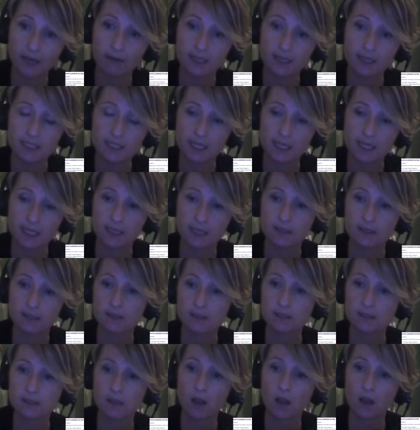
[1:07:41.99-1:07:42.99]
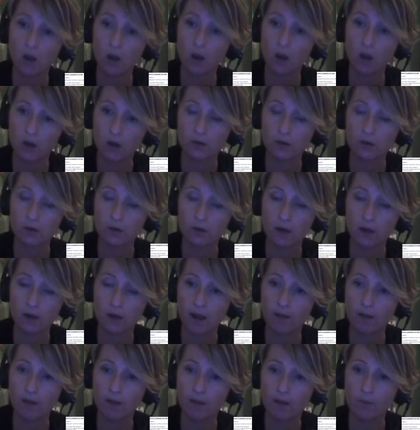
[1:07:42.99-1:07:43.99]
ideas on
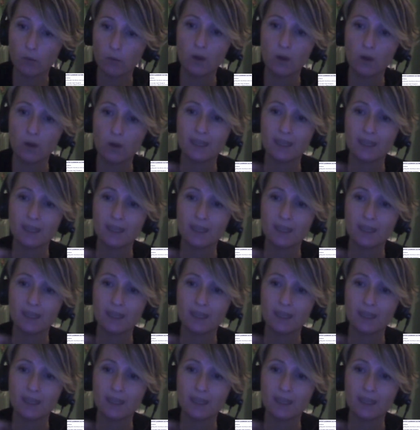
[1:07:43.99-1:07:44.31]
the wall.